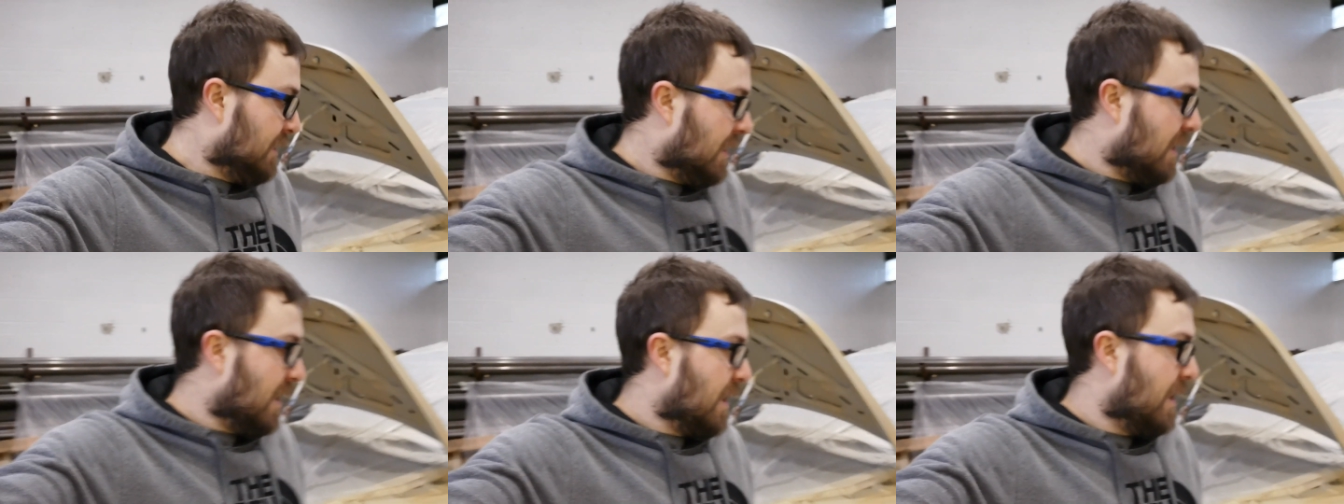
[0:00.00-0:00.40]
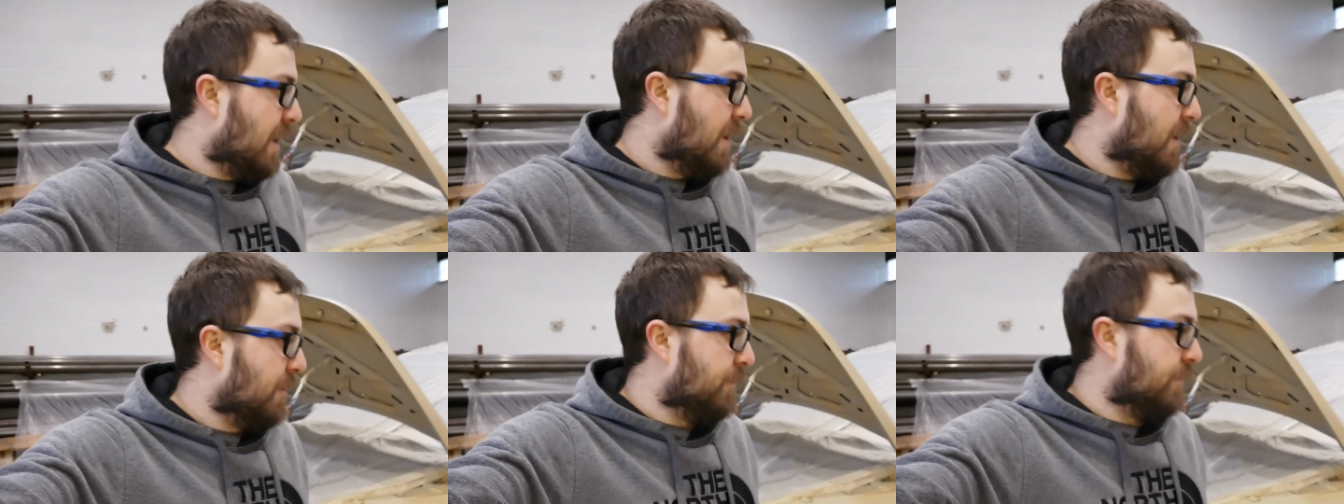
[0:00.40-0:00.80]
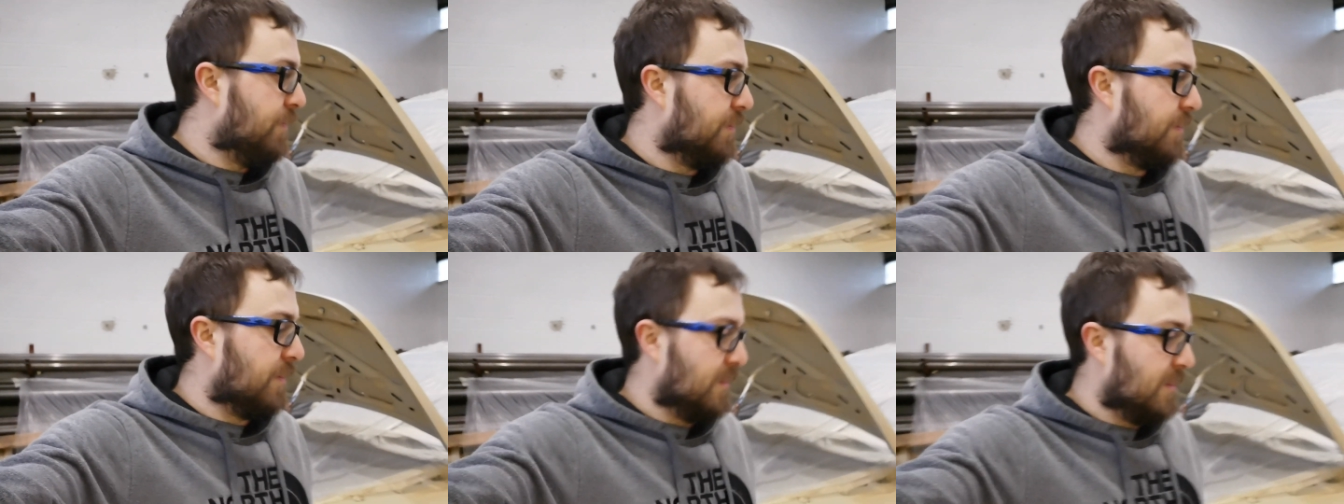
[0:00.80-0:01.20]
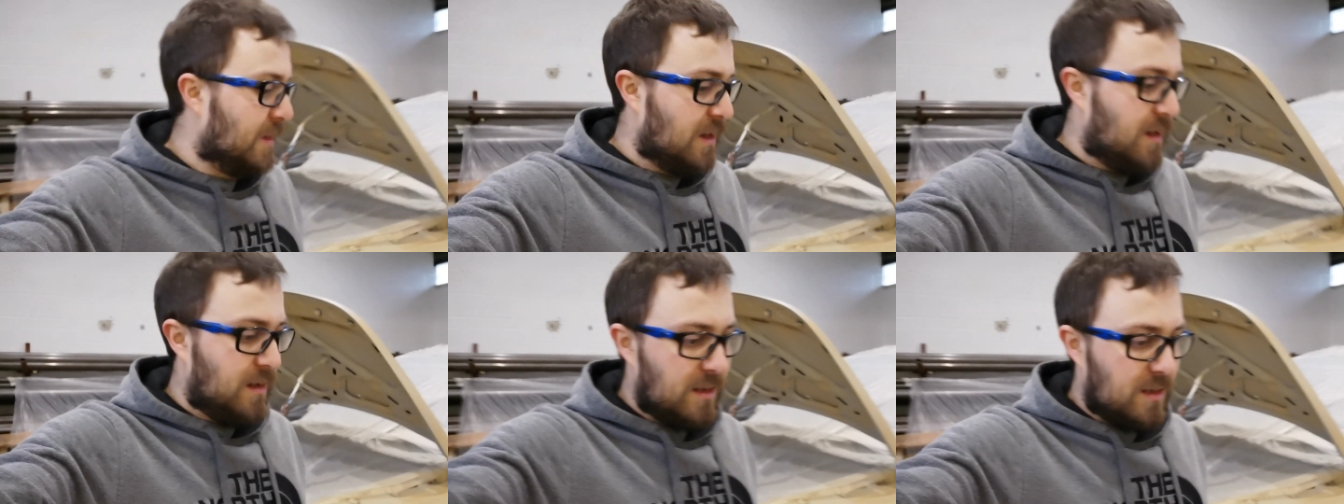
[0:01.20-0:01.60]
As
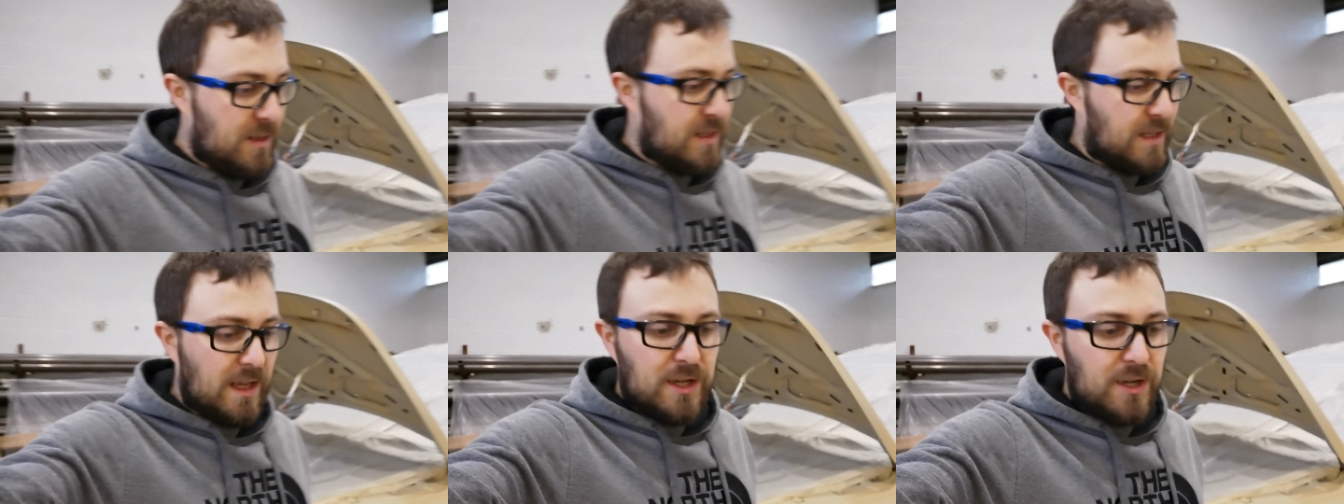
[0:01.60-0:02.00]
I said,